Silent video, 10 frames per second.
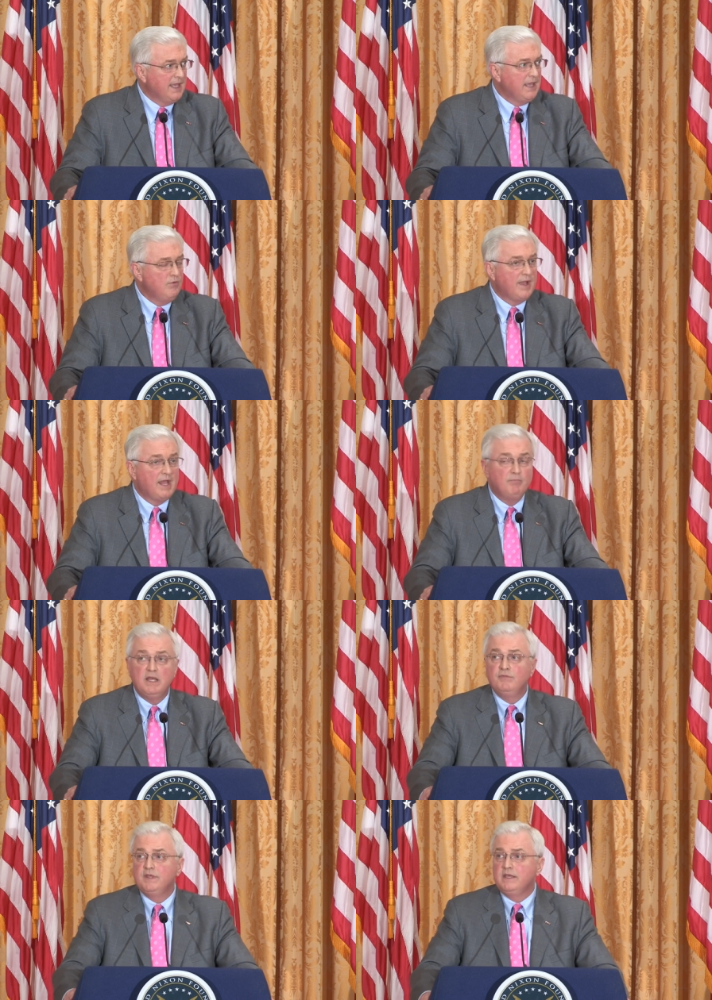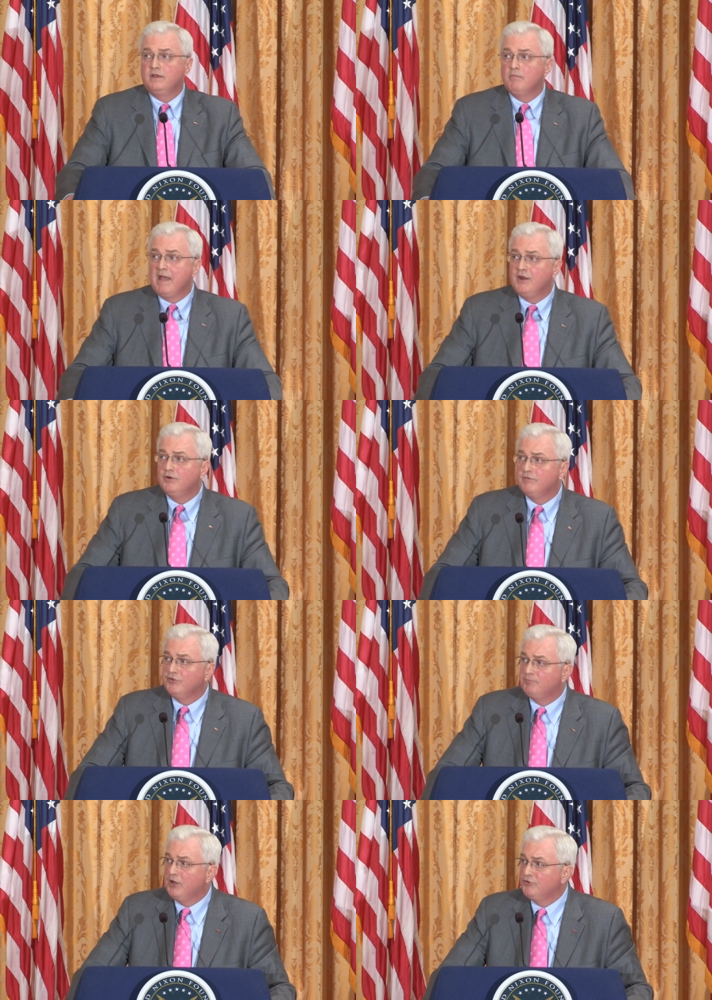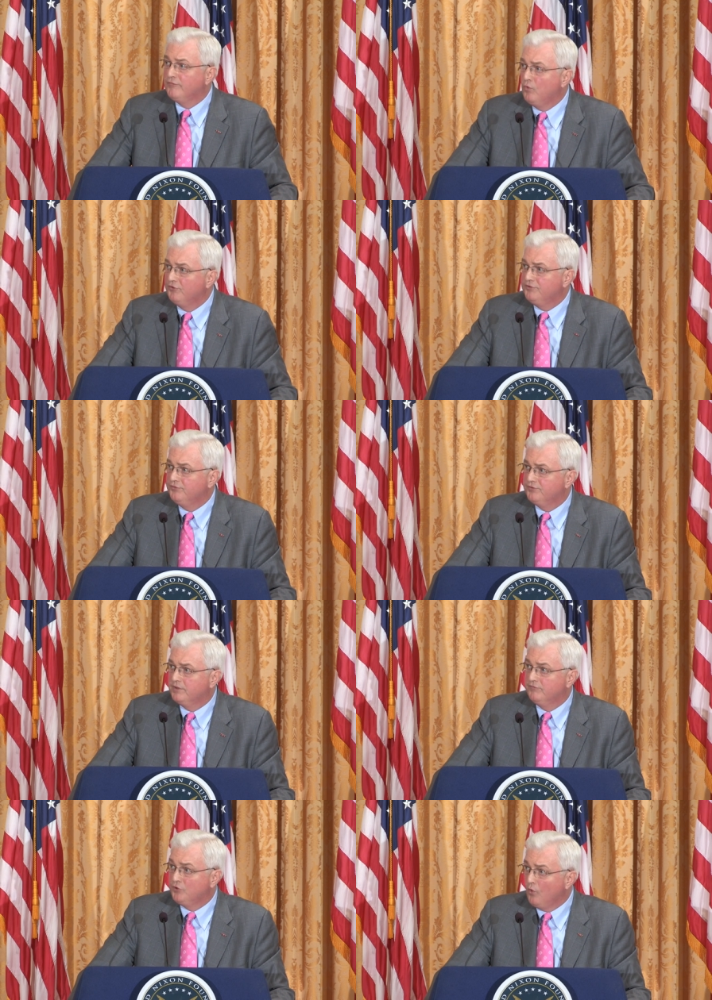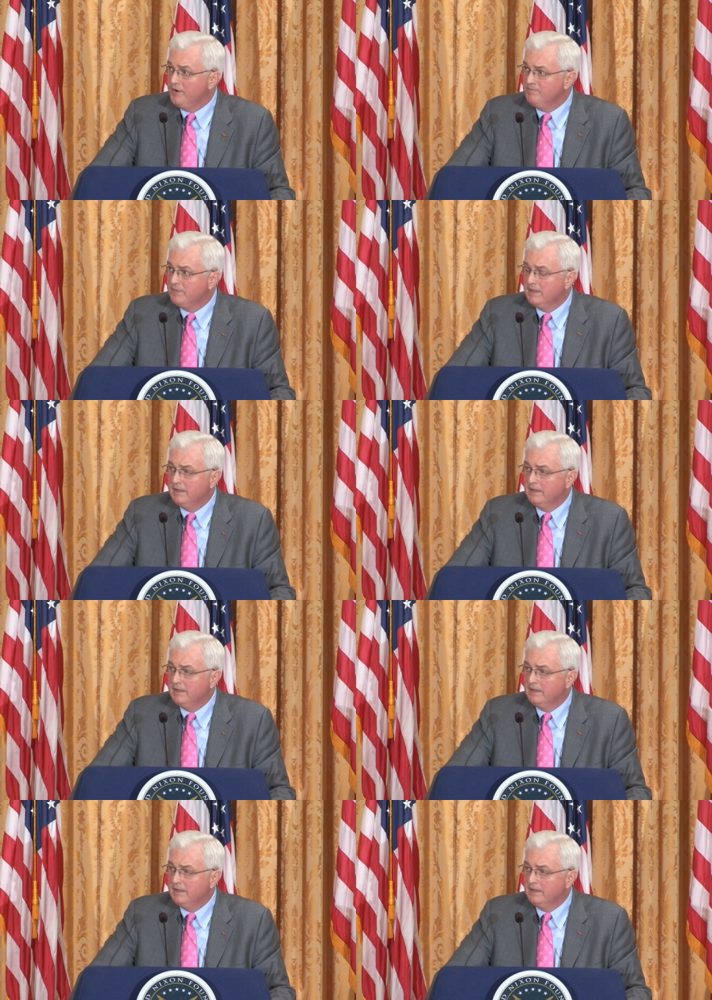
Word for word: He had been the commander of the special forces of Jordan.